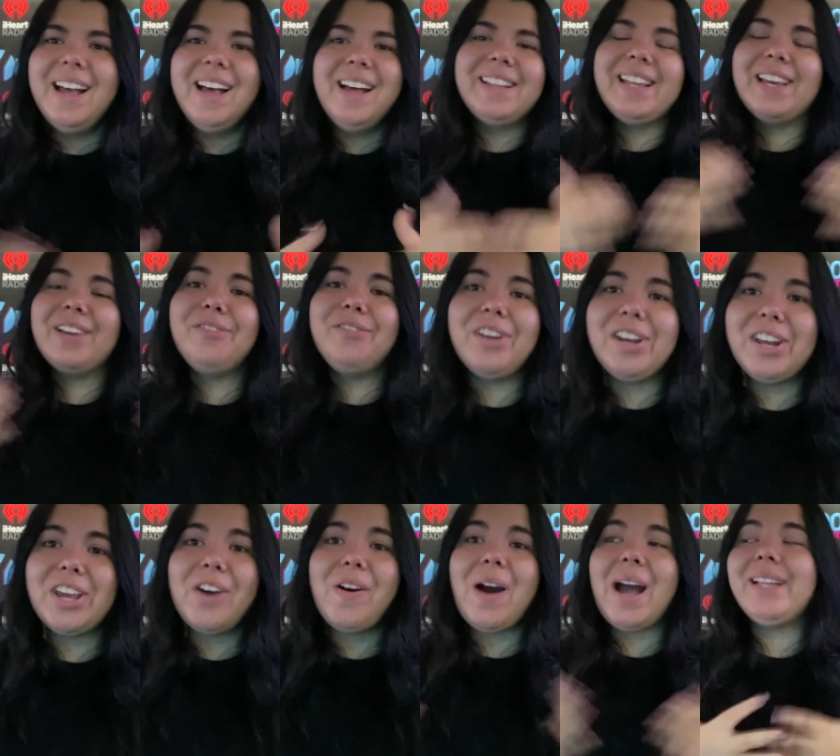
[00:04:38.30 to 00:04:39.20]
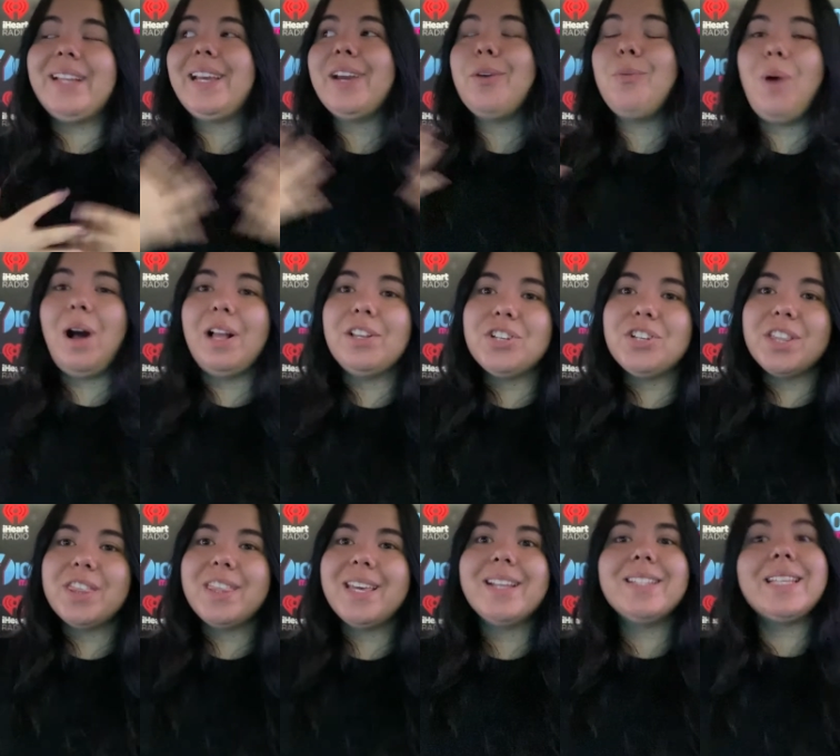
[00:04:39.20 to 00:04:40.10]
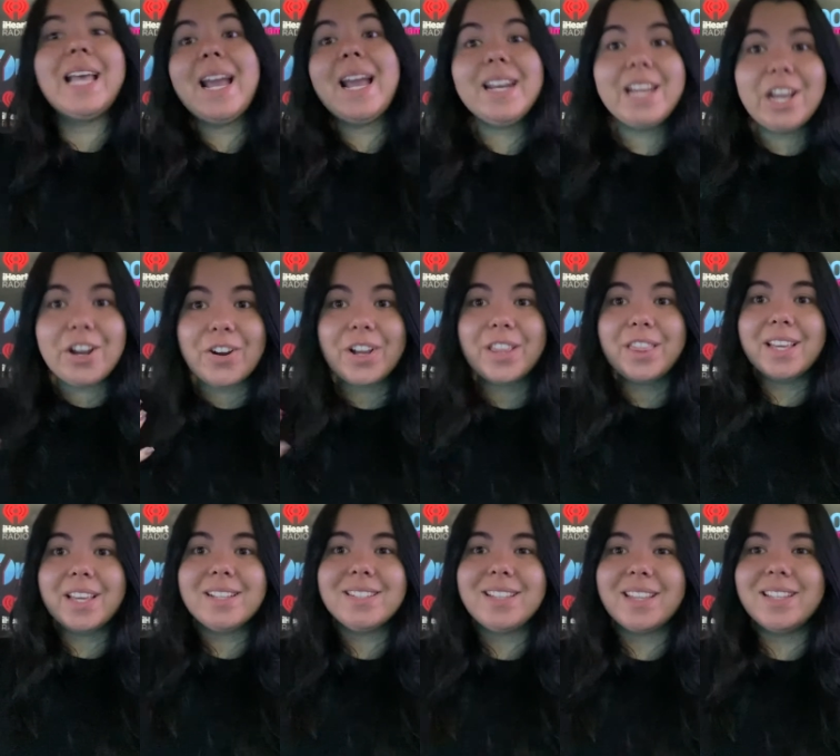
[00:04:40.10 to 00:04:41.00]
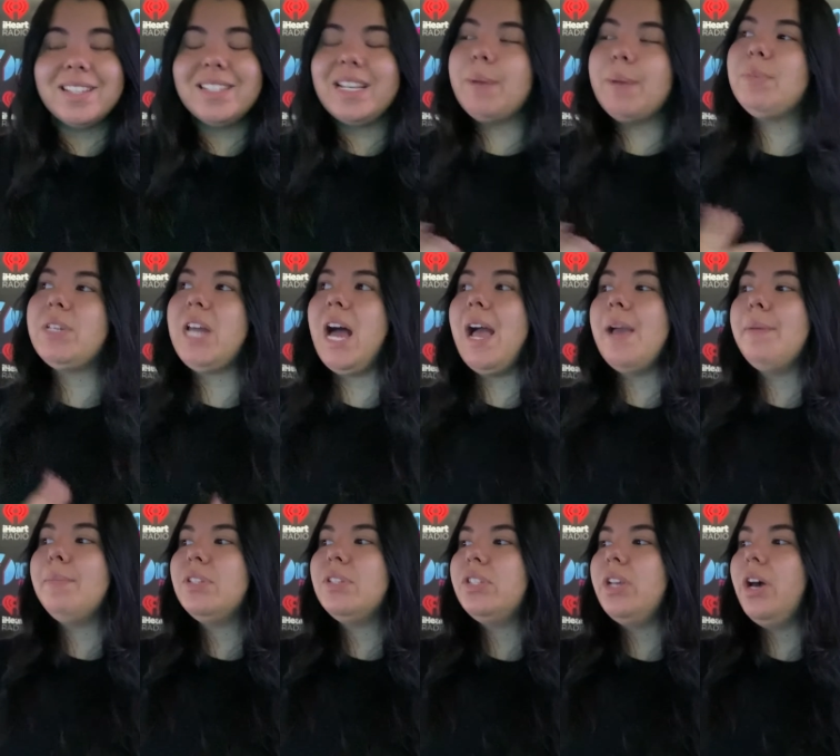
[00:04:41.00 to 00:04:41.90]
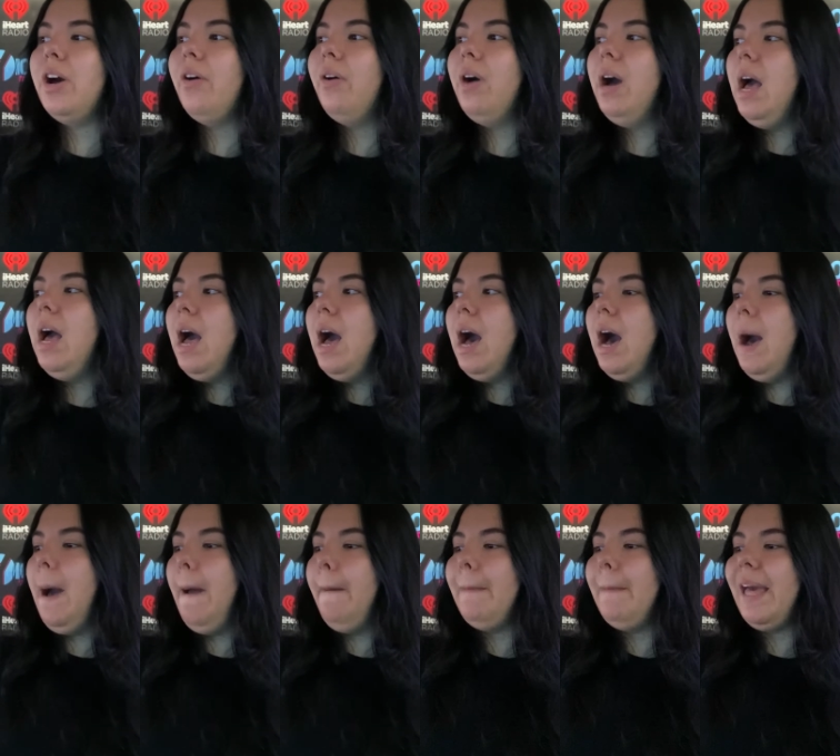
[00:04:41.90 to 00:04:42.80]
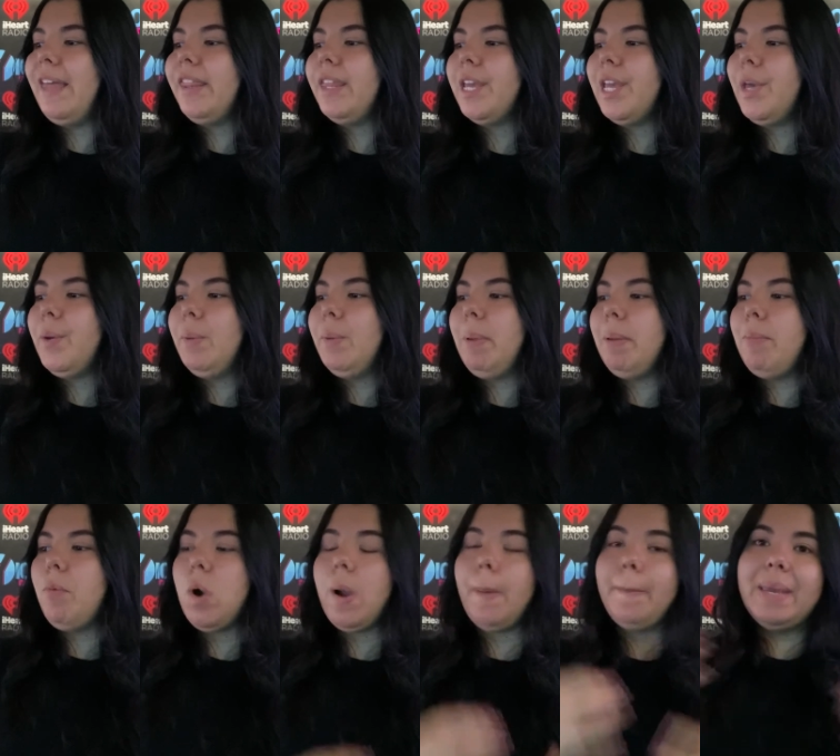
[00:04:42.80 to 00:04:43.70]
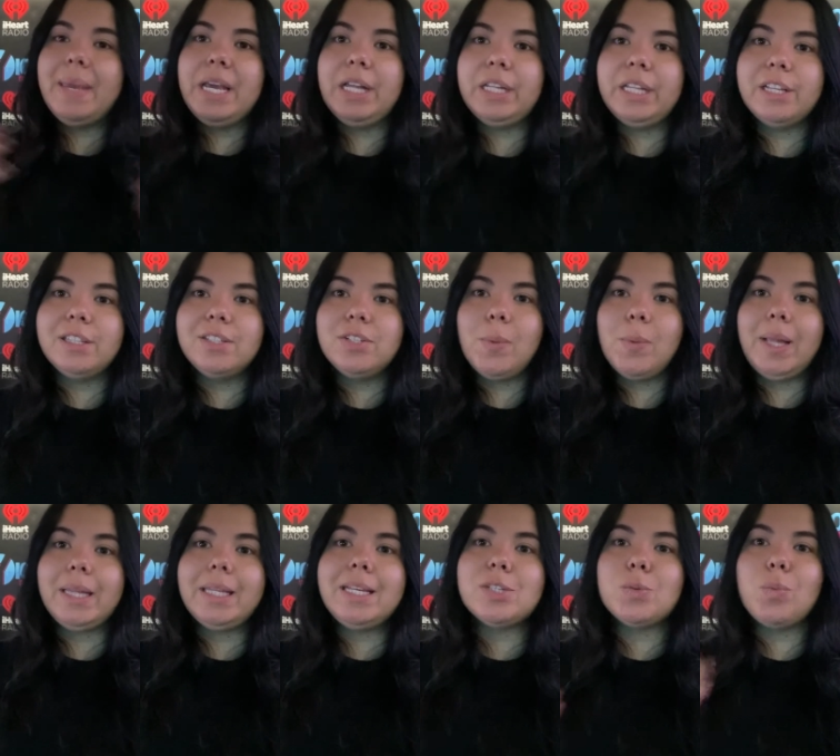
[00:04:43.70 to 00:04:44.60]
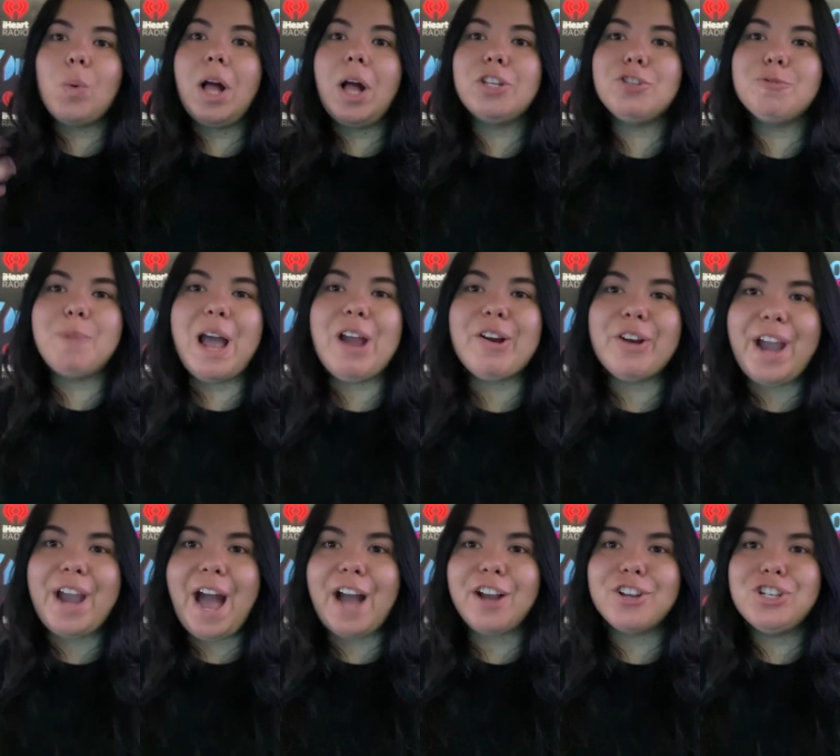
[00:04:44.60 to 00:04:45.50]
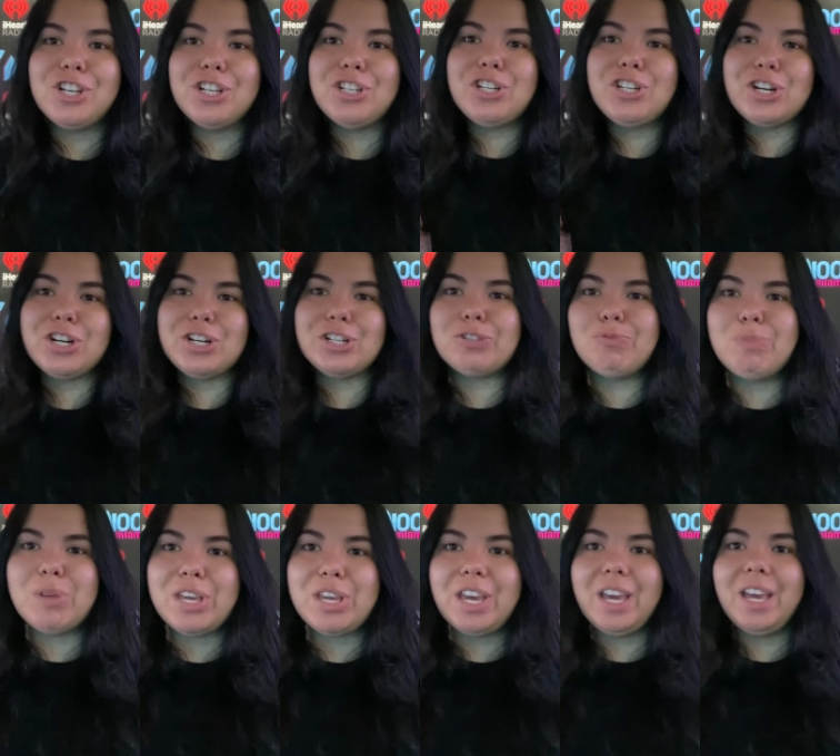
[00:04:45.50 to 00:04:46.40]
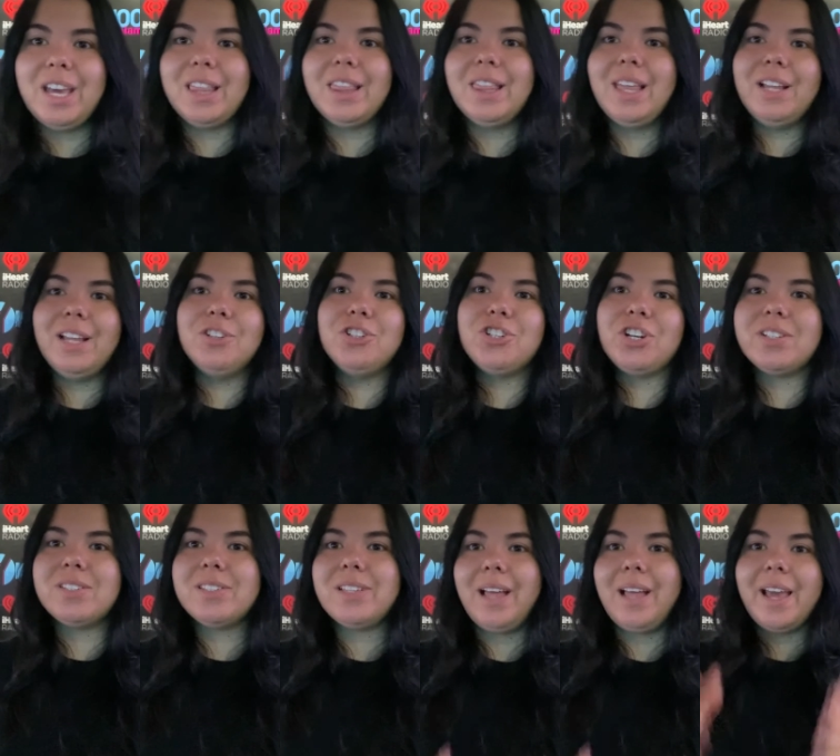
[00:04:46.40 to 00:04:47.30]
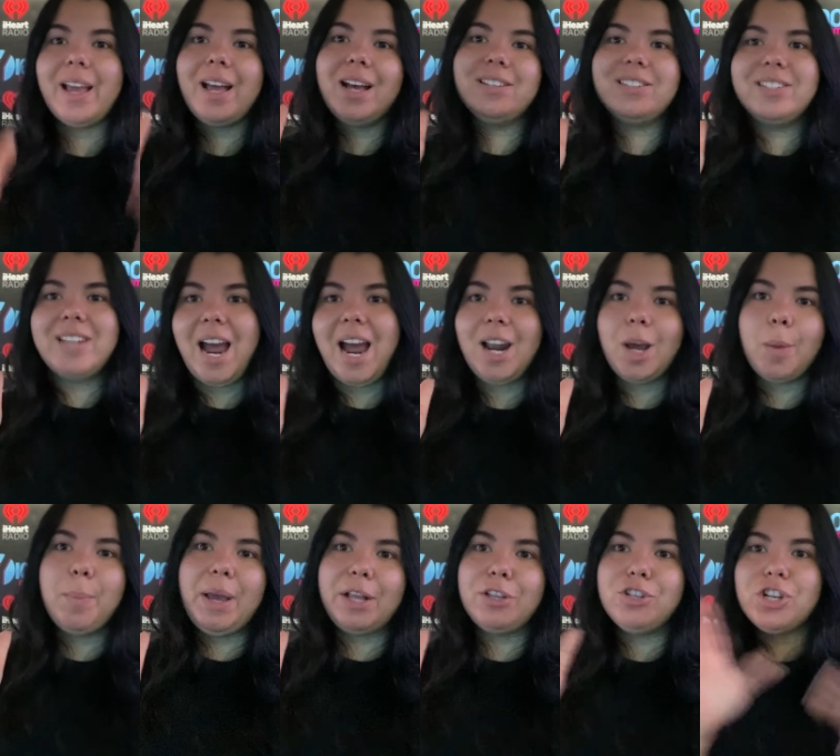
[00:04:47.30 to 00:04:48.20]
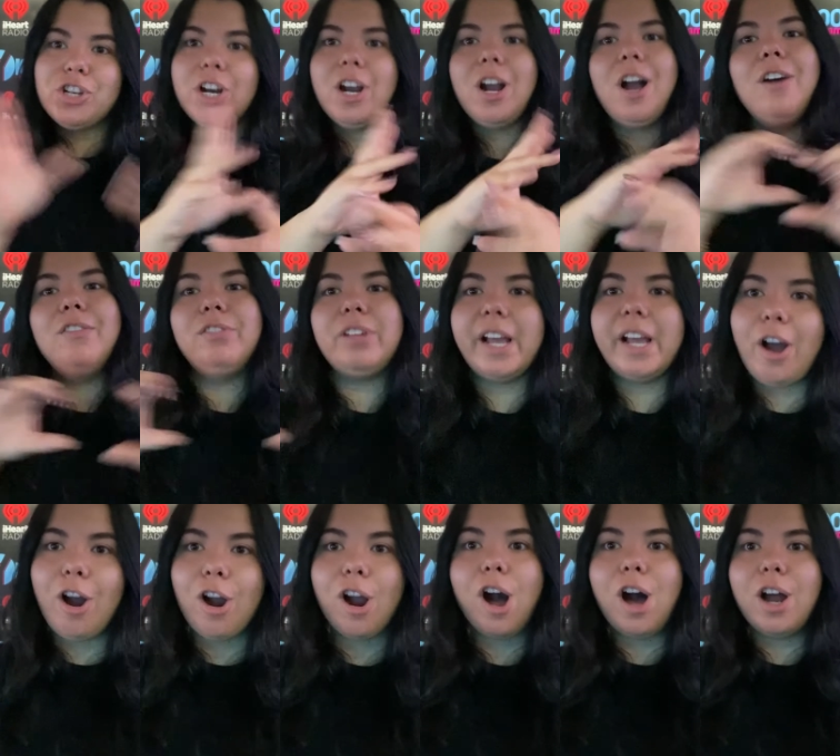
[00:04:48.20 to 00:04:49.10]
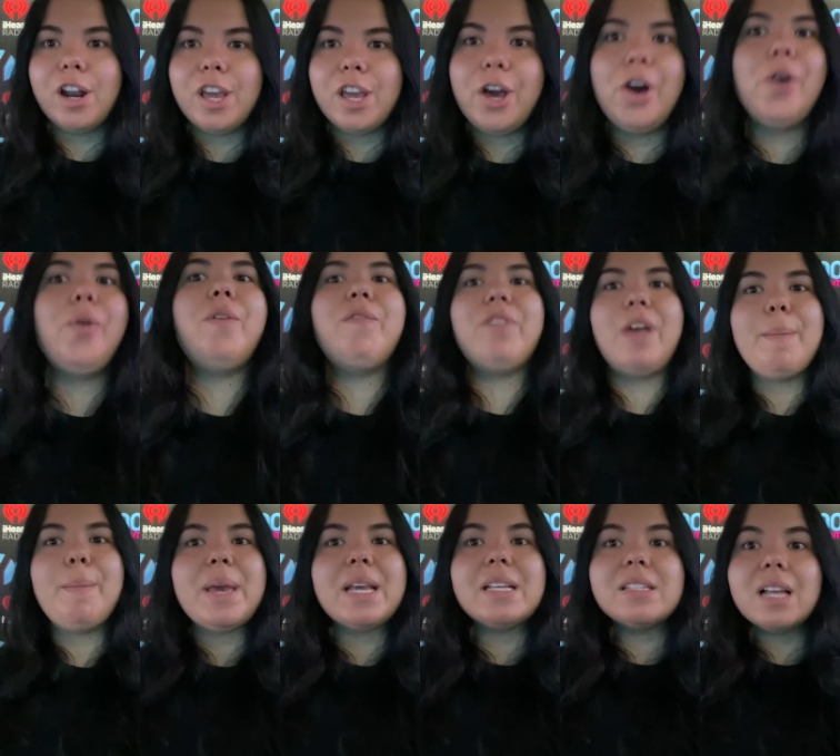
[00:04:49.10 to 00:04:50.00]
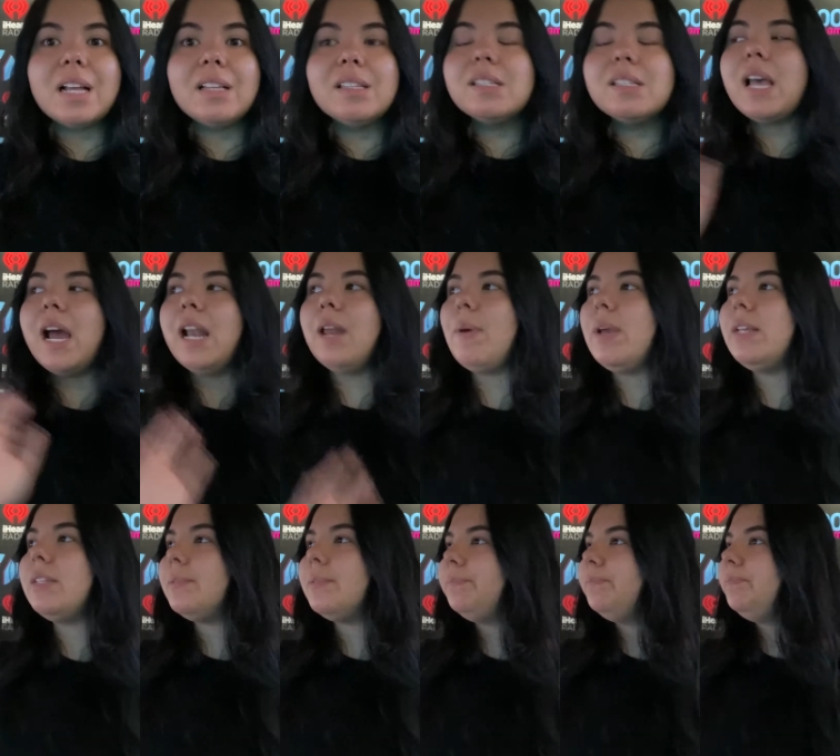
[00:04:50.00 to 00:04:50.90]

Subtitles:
Like video, I like watching things and hearing things at the same time. So I think it would be more appealing to at least watch my reaction to her speaking than just like a static picture of like our audio, if that makes sense. Anyways.